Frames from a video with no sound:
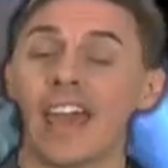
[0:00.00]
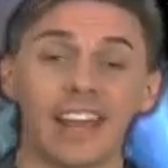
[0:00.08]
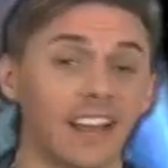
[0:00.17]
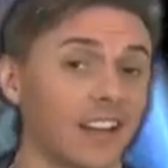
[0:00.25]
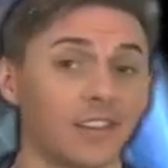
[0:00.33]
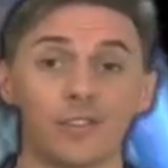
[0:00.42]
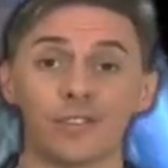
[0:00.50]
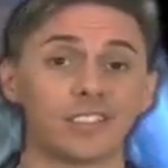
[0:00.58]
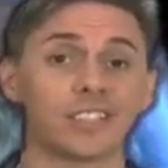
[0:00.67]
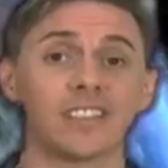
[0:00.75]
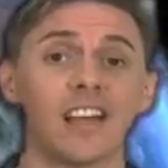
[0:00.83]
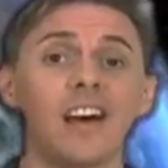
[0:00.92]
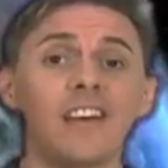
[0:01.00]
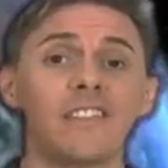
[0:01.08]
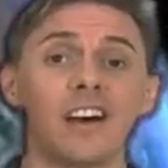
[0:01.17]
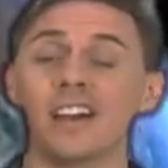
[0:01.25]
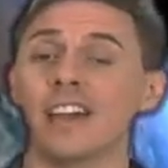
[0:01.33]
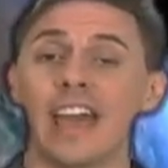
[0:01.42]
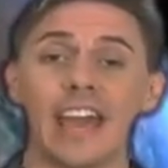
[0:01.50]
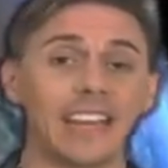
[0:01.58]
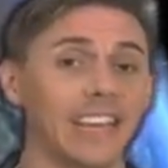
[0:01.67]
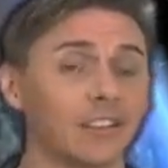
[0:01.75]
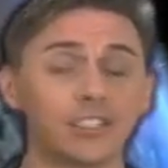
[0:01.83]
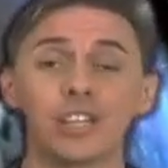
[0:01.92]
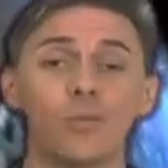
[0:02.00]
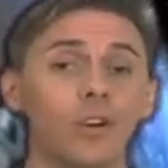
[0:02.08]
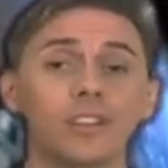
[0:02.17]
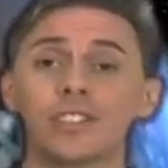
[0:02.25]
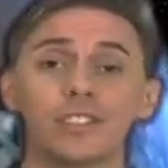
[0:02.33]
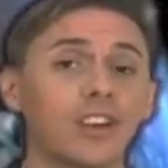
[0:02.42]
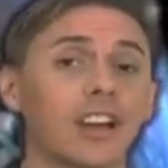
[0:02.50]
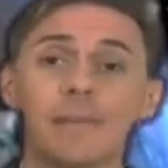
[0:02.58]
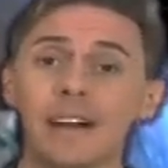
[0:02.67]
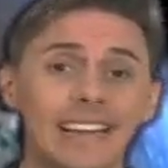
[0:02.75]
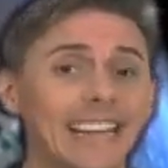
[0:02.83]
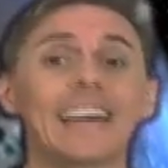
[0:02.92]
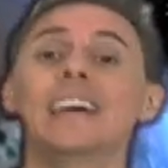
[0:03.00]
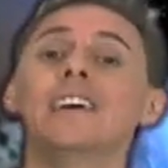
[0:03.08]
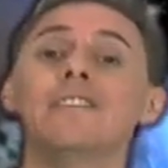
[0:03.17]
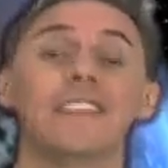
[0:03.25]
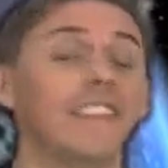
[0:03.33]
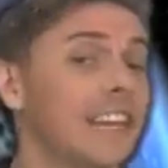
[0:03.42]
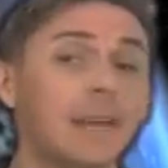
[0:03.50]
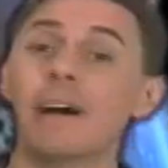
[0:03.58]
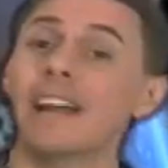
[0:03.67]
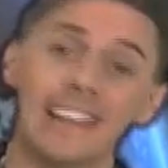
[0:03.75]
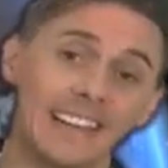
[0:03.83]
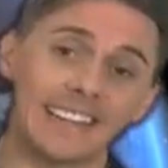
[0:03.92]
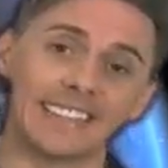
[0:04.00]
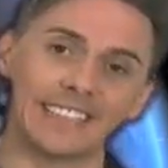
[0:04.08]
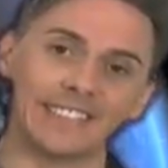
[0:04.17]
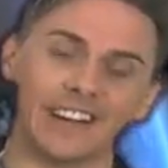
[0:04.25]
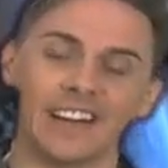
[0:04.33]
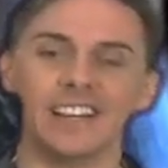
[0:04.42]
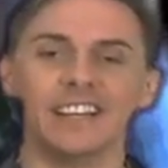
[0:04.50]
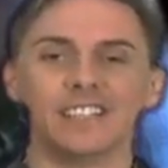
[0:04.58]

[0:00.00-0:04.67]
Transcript: And God Universe is love. And he or she wants you to talk about love and think about love.